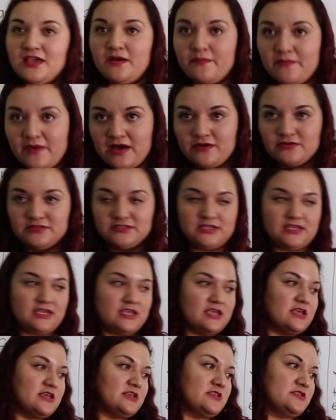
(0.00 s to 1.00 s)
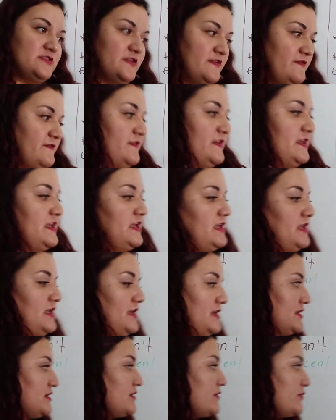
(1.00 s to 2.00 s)
about something
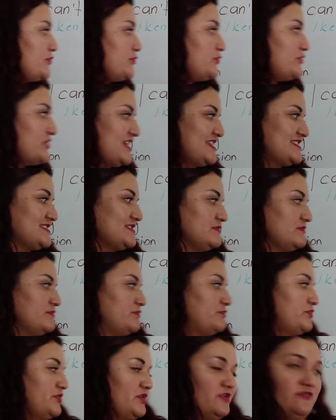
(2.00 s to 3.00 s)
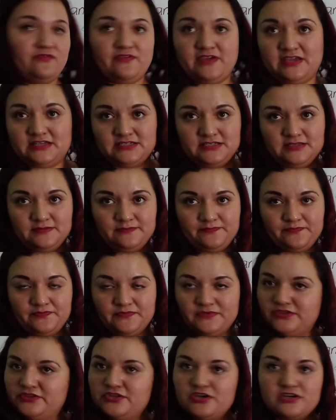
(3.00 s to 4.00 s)
in present perfect,
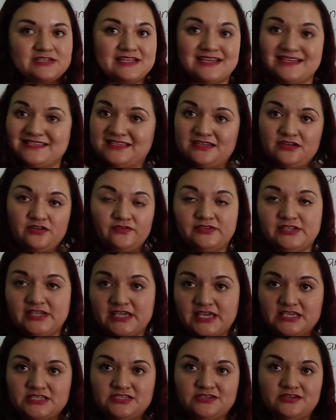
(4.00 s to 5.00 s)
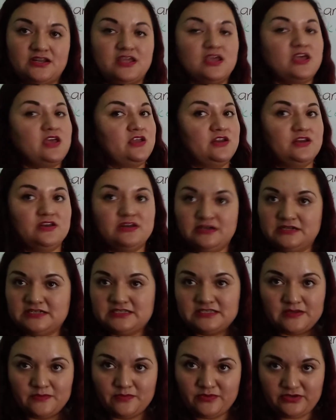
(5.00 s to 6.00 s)
not as an obligation, not as a
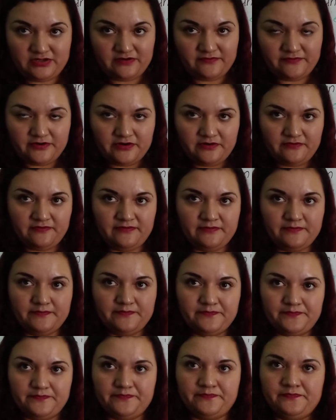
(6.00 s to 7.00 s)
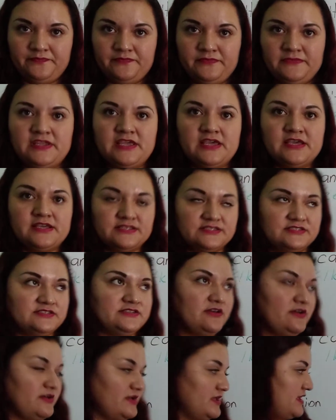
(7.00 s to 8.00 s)
modal verb.
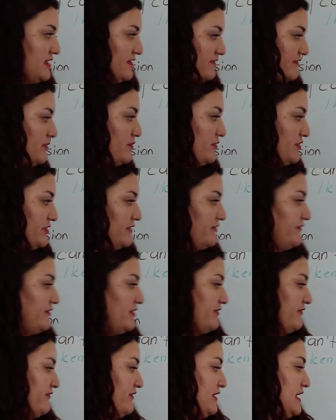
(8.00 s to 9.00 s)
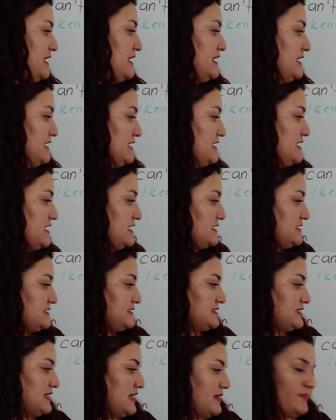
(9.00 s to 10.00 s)
So every modal verb needs
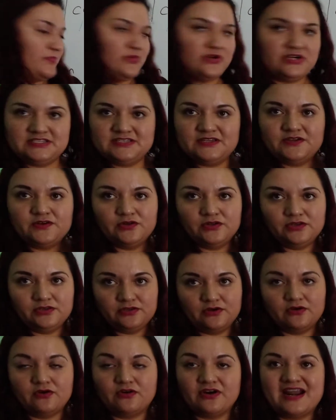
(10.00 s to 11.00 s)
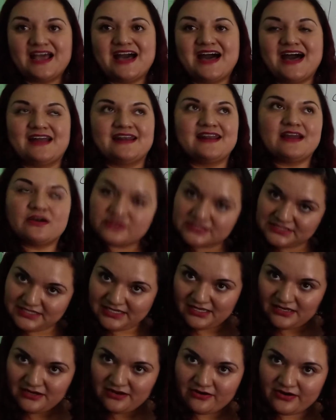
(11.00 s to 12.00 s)
a particle or an
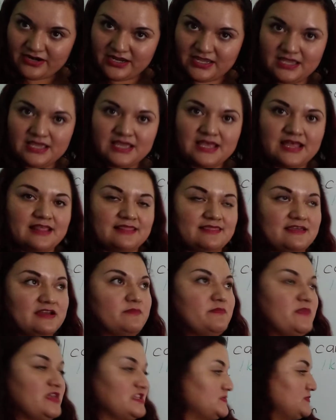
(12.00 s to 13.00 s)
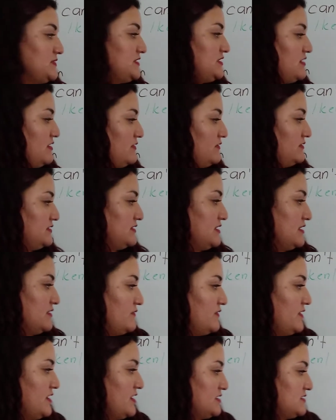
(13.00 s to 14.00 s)
auxiliary that makes me know that
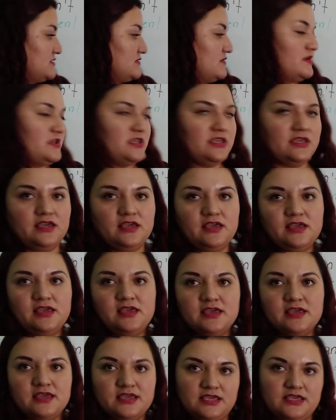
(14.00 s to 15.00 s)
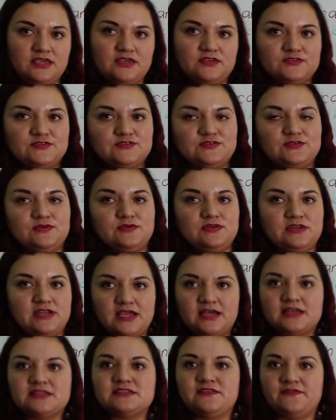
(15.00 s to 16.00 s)
we are talking into
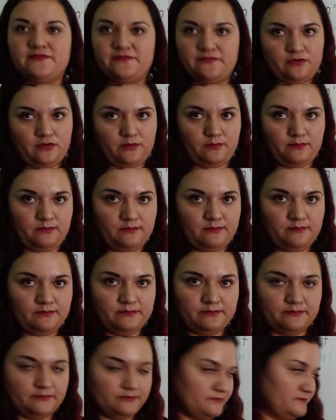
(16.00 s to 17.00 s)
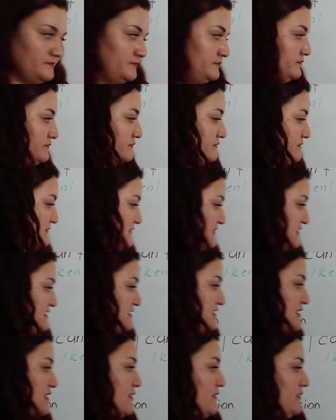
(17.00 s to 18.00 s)
negative form.
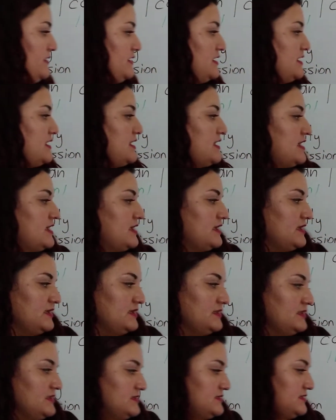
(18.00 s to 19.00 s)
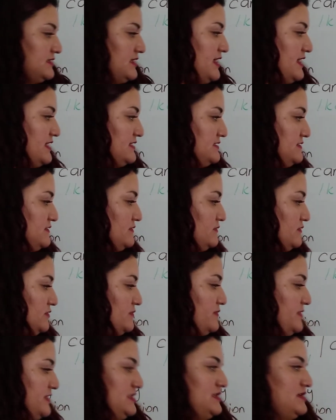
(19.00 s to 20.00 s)
So in this case will
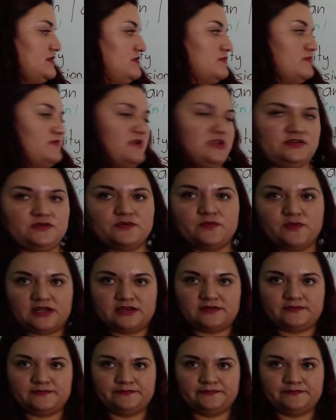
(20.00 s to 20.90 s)
be the correct one.